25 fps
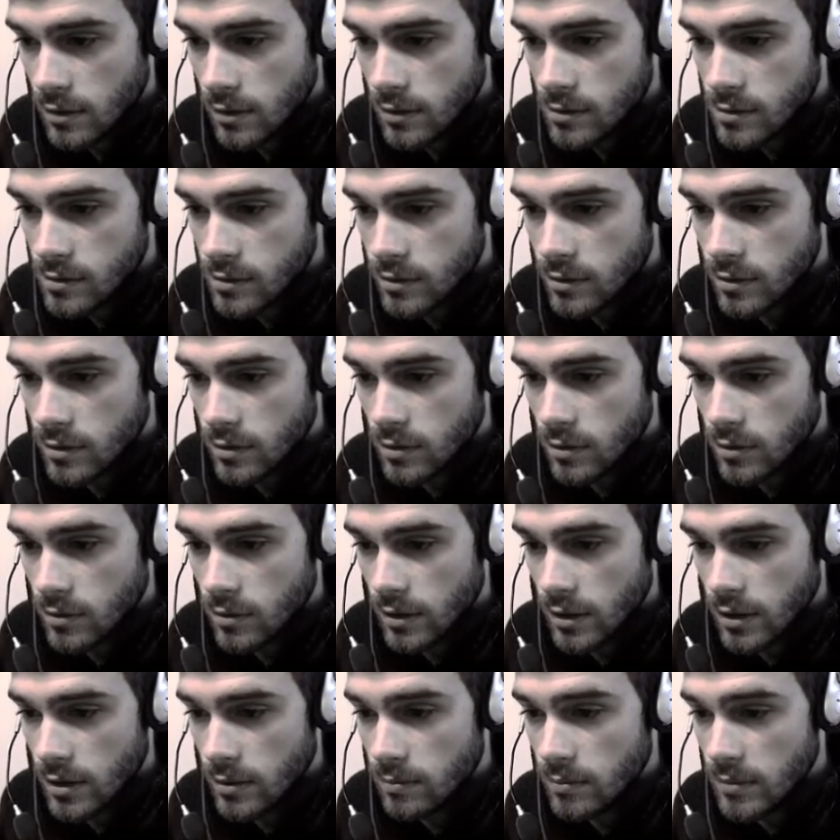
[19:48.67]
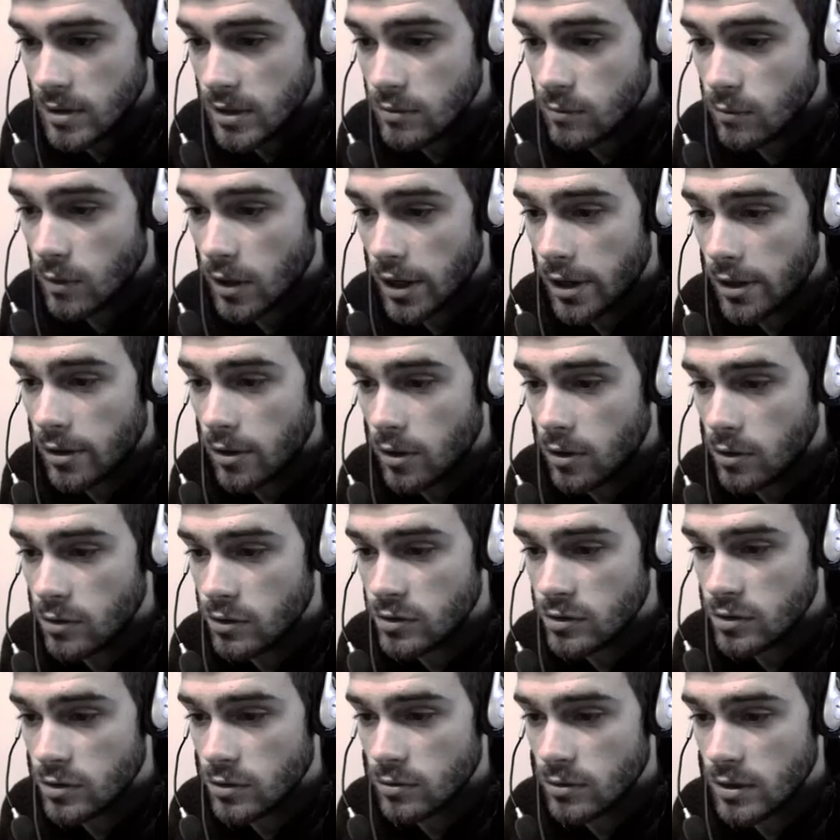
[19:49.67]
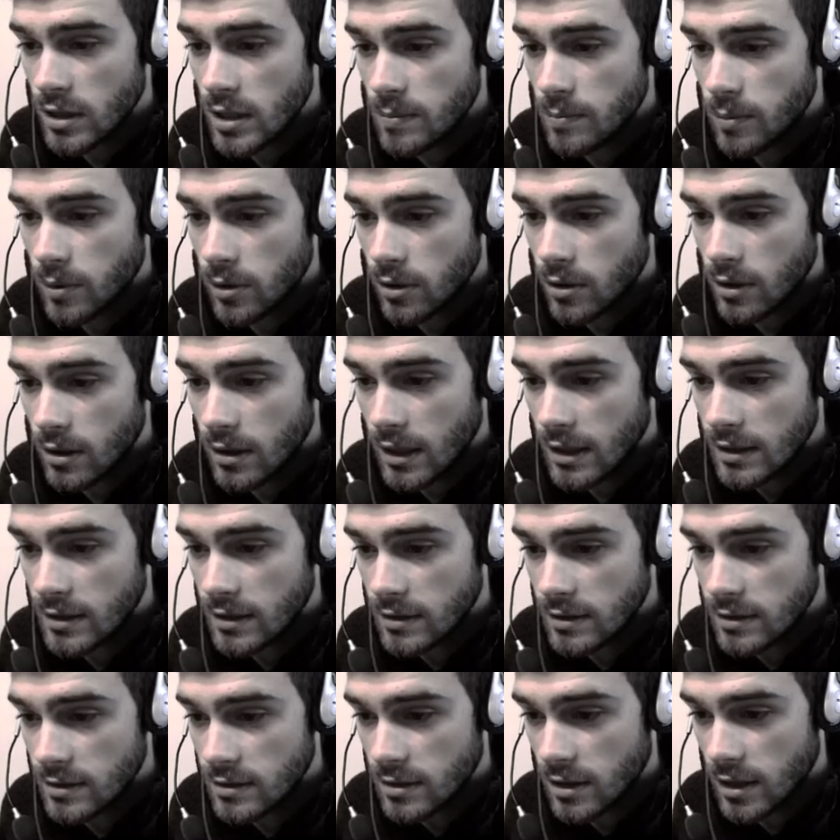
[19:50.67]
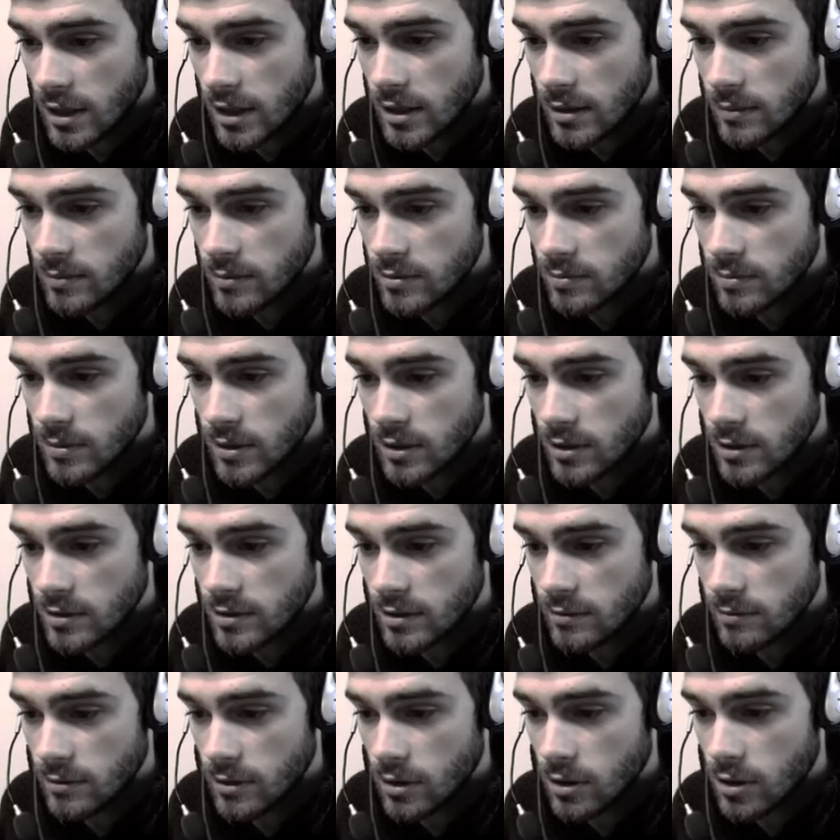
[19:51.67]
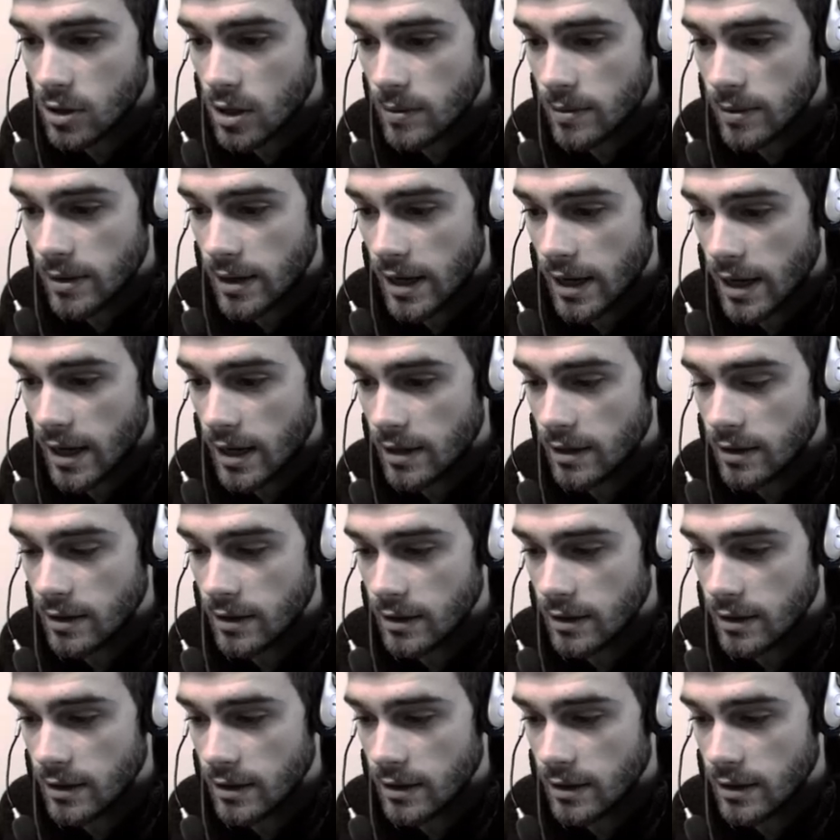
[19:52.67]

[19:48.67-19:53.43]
So, in the meanwhile, also keep on collecting these items because they will come in handy.